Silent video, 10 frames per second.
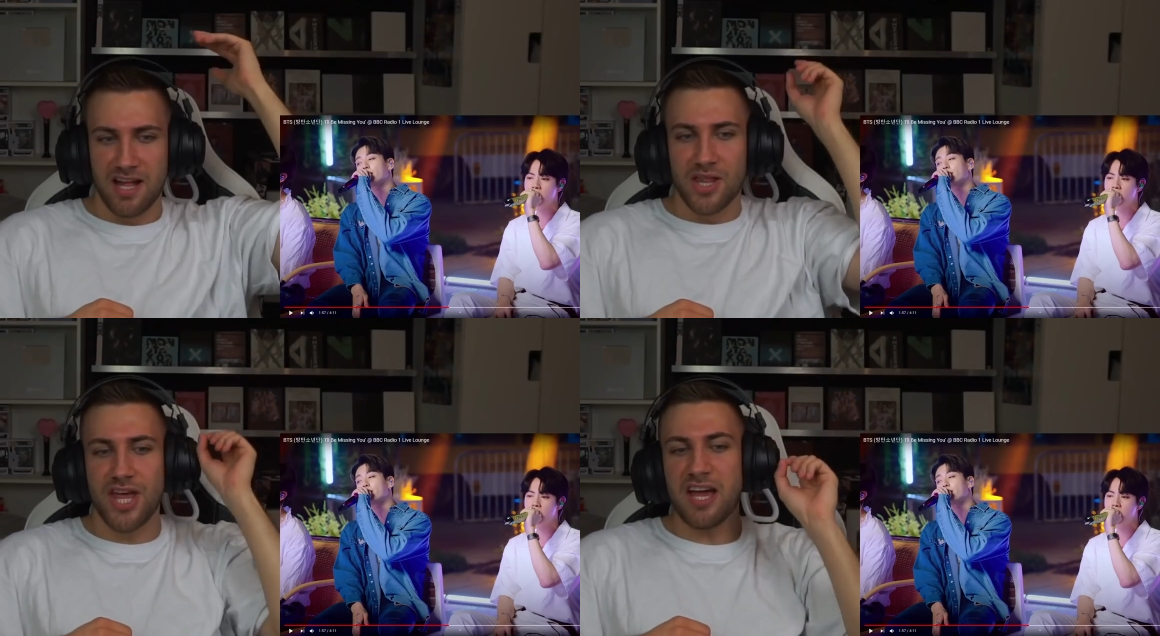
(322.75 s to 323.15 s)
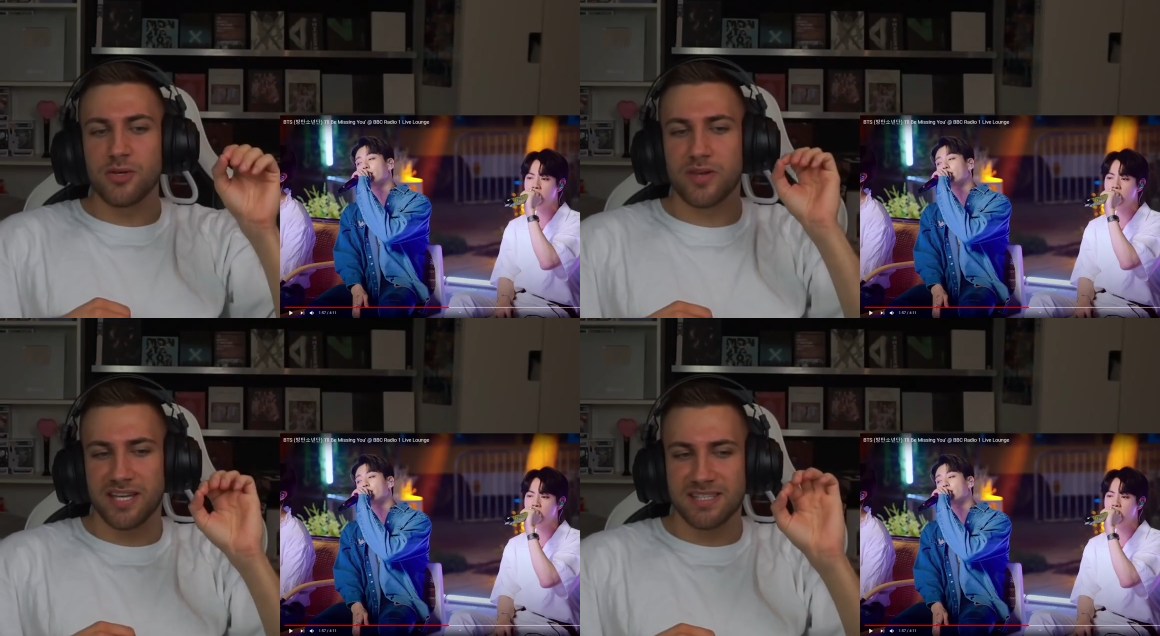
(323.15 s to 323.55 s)
Speaker 1: There you
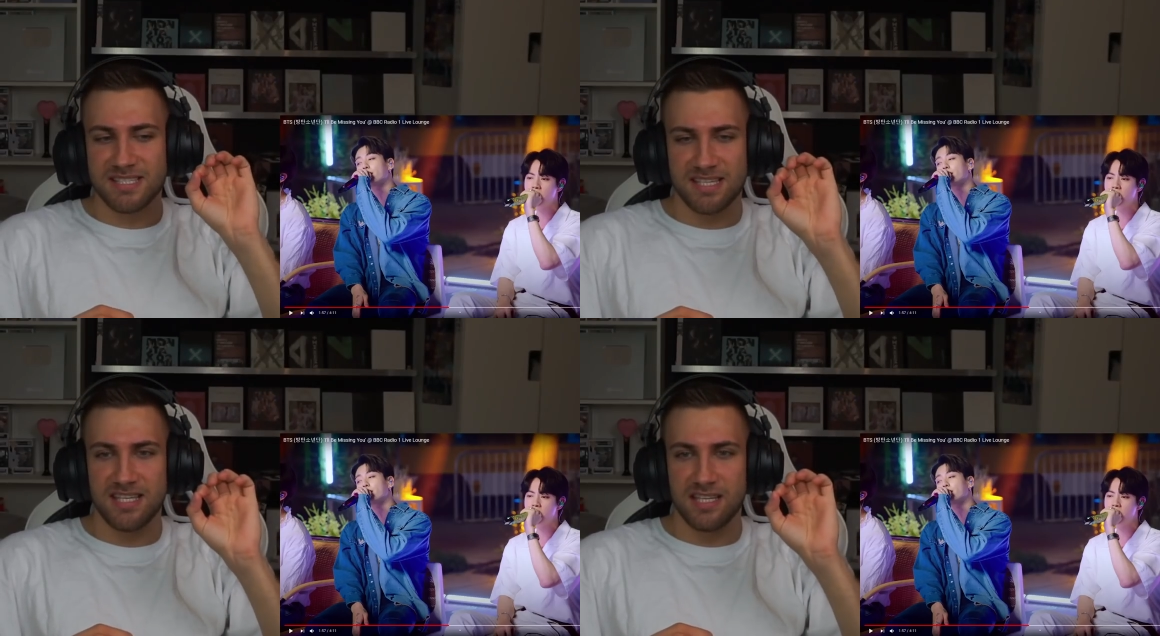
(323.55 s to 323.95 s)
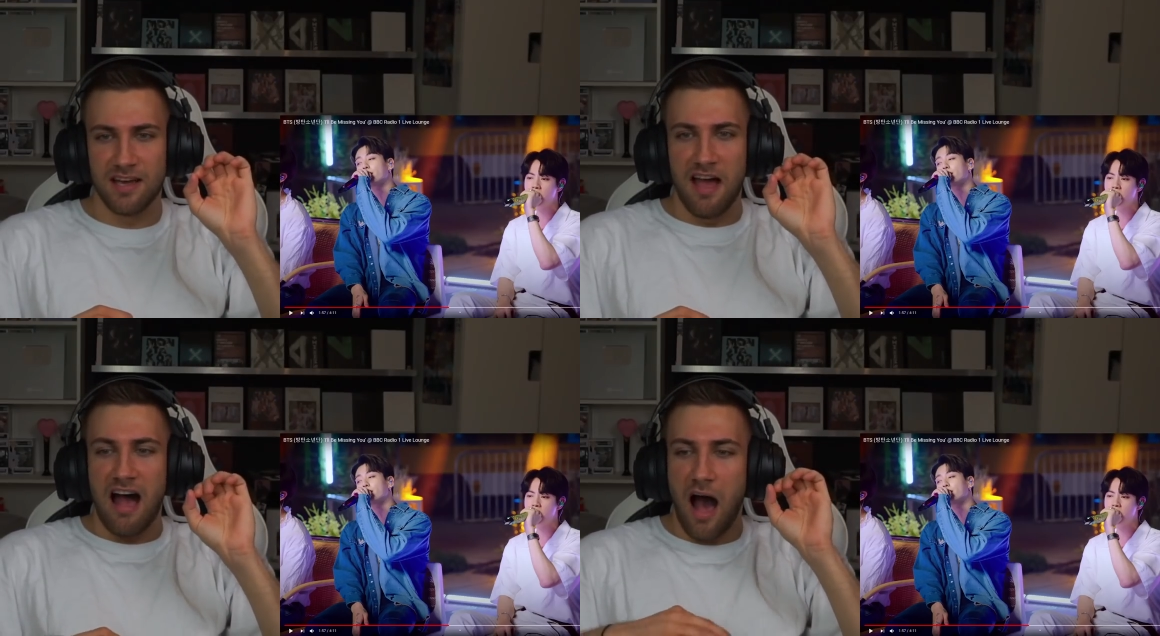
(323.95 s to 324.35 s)
can see
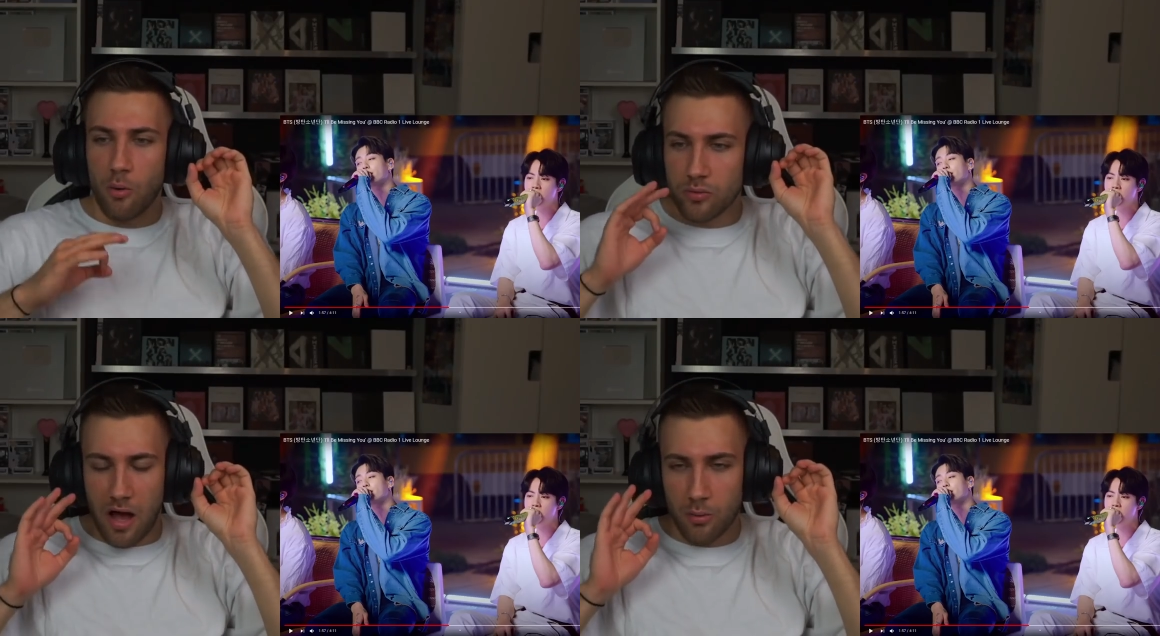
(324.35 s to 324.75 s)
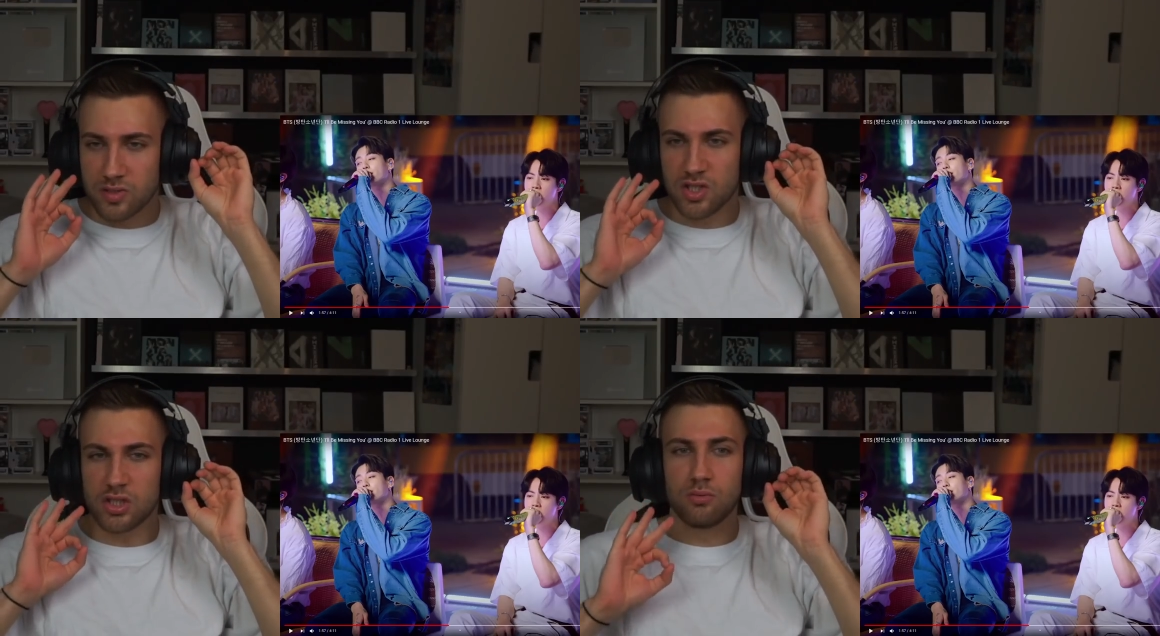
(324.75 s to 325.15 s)
how
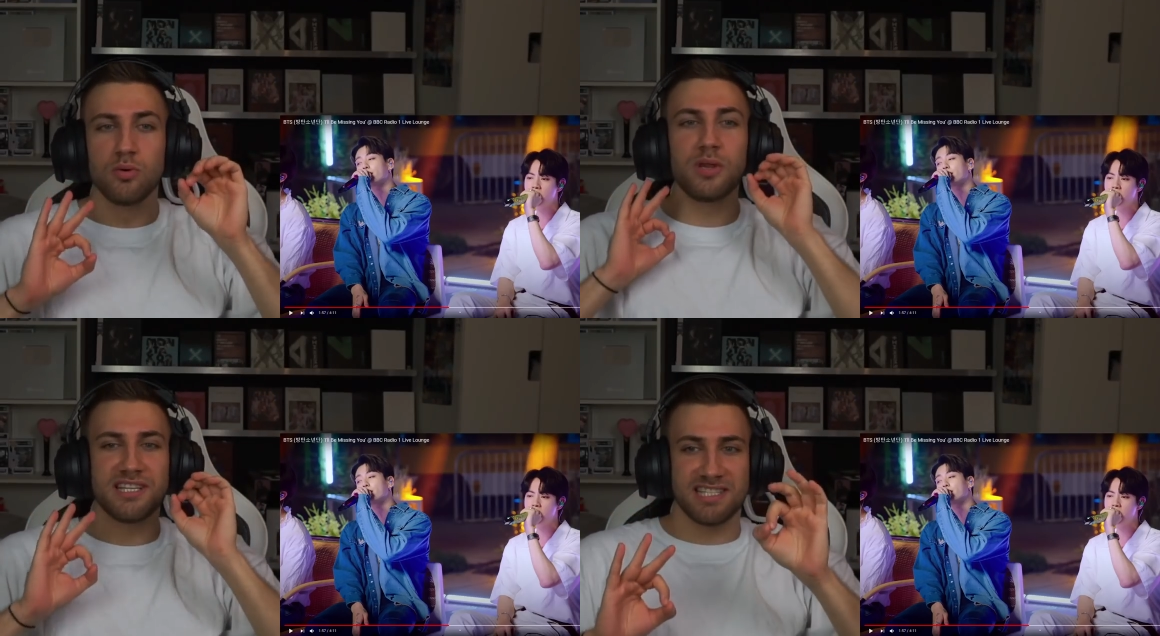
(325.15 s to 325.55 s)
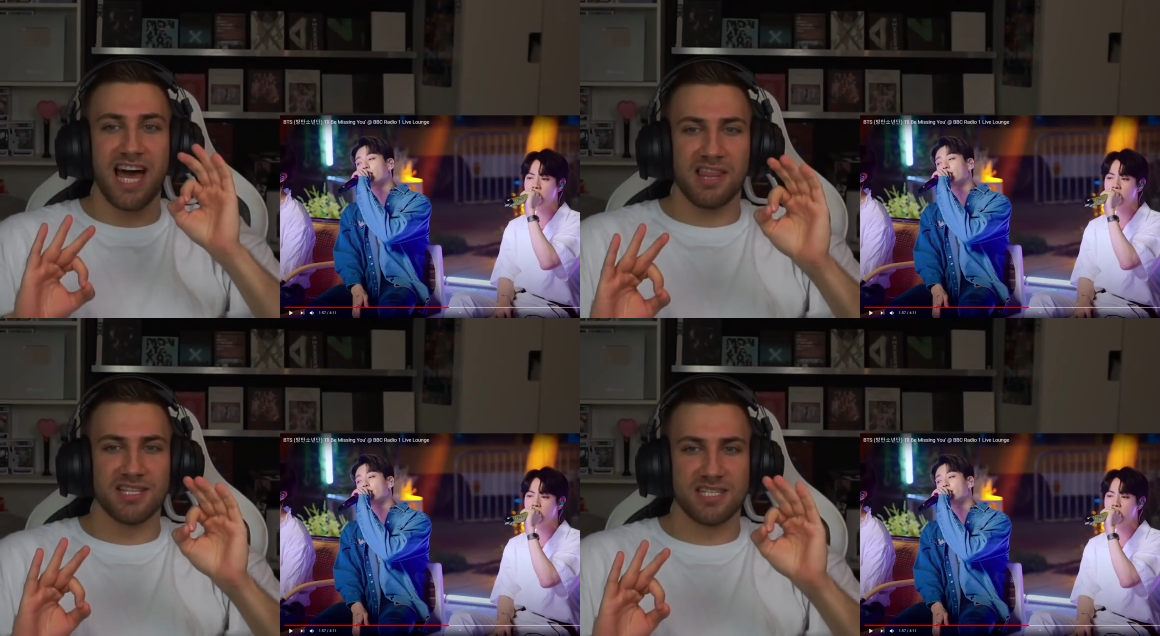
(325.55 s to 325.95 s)
truly
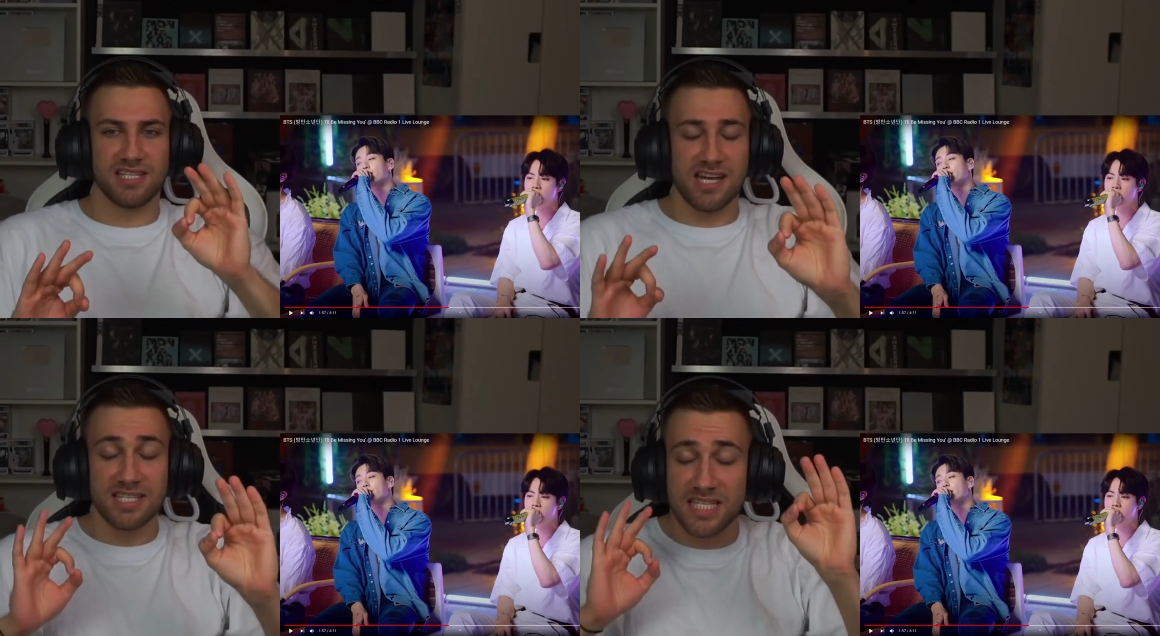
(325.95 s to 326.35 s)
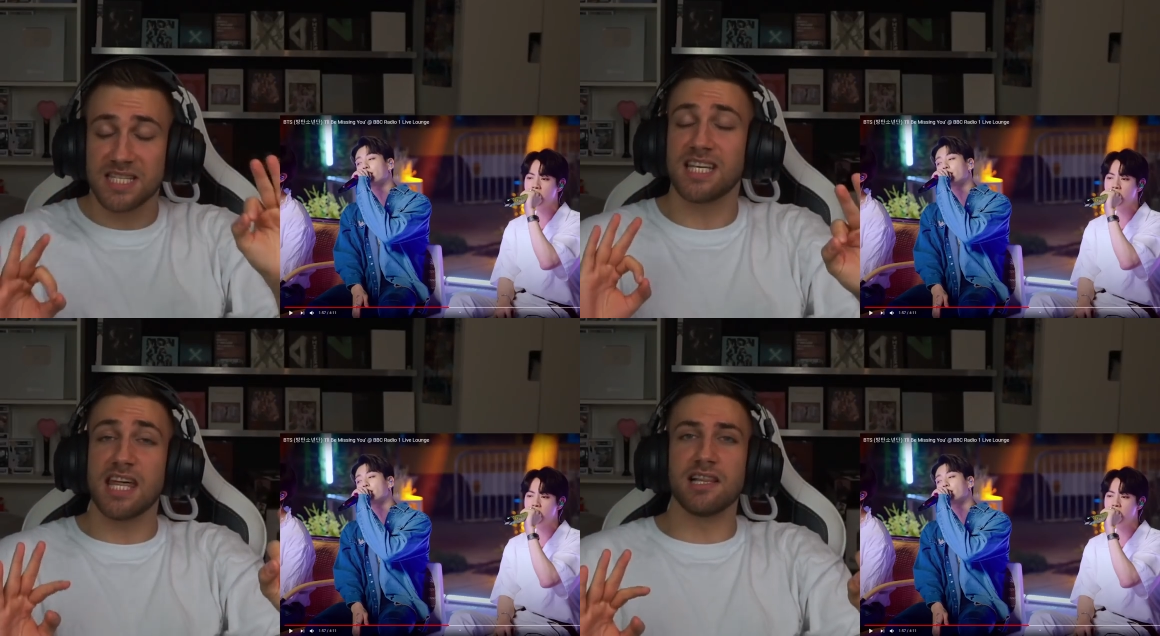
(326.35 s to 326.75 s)
talented and
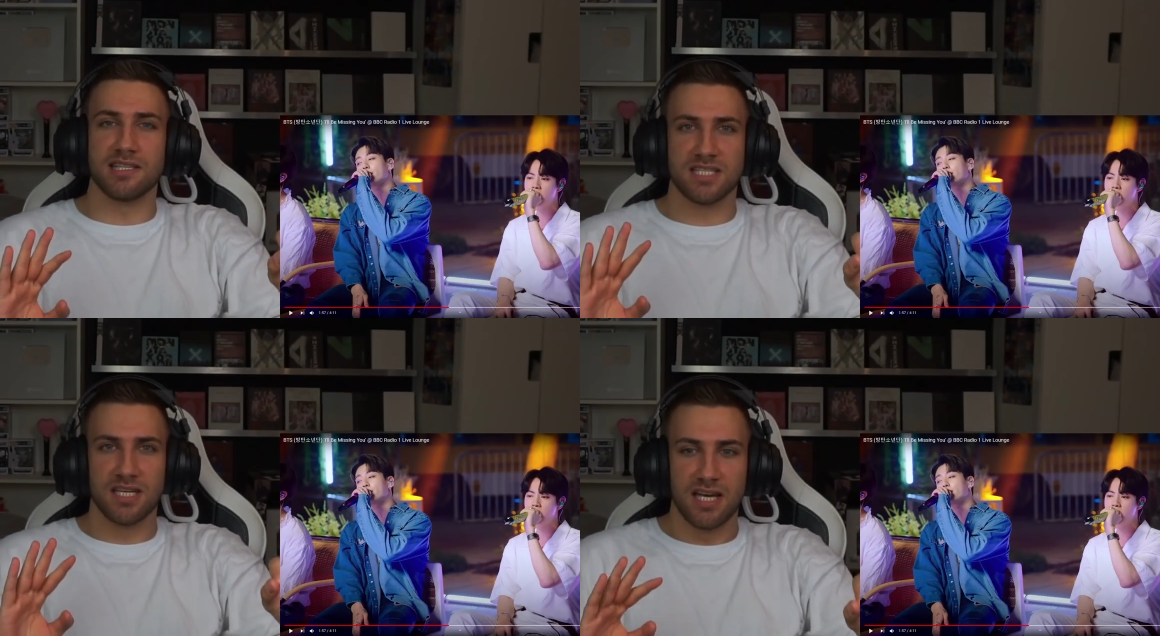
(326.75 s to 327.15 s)
skilled